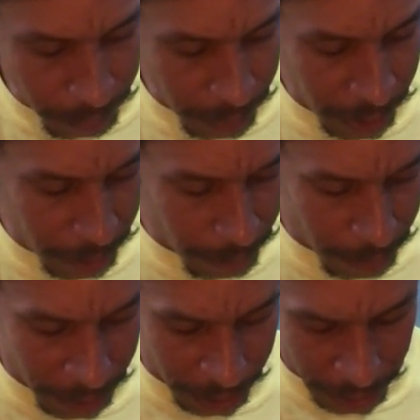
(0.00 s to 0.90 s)
Big
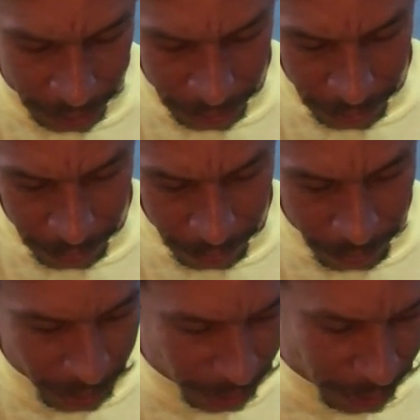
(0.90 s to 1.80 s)
Bite
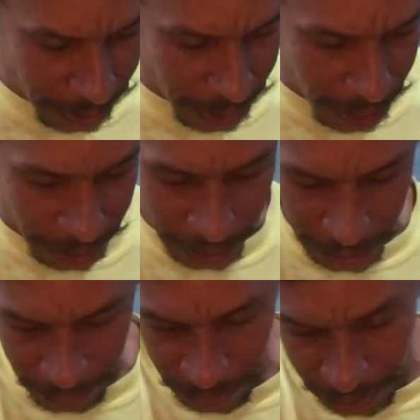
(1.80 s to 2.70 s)
Baits. That can't